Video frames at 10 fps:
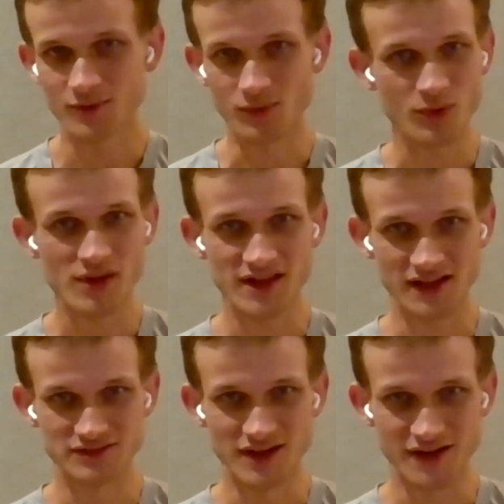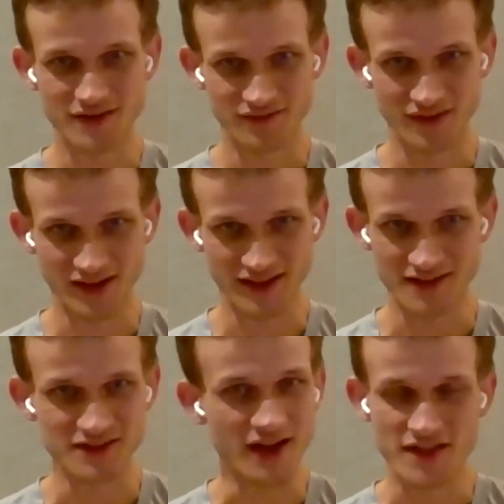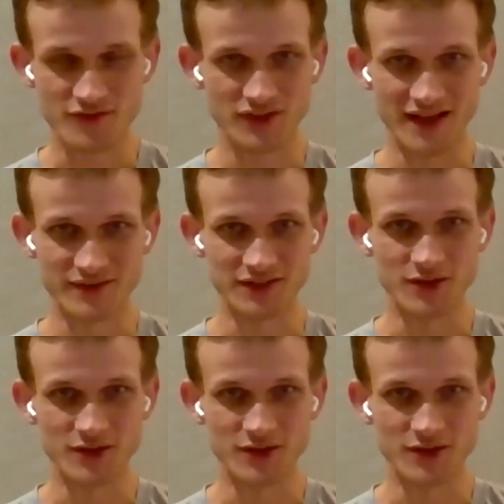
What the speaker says: we're seeing a lot of candidates for that, right?